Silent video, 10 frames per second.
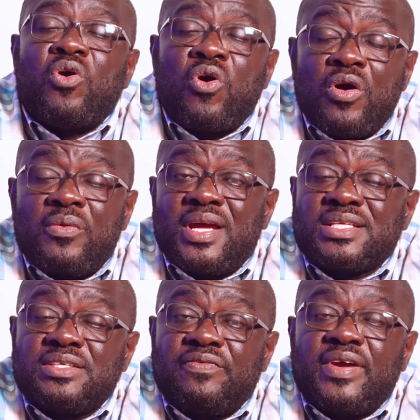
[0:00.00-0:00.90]
or
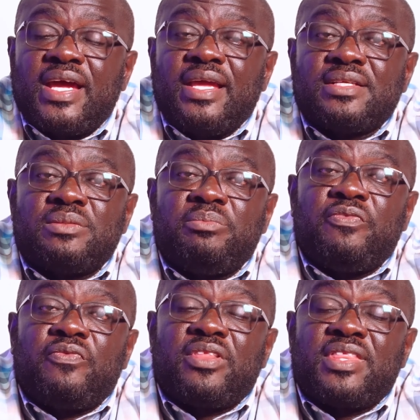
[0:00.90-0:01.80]
ratify it
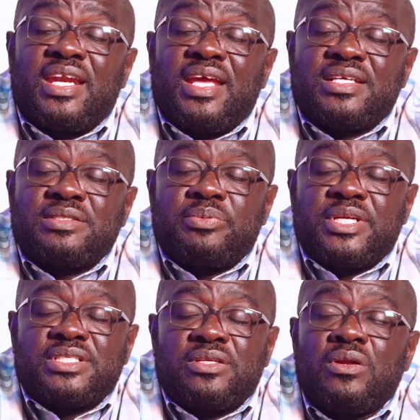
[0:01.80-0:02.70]
before that
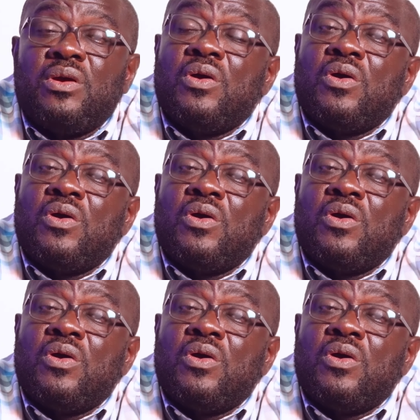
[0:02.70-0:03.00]
expression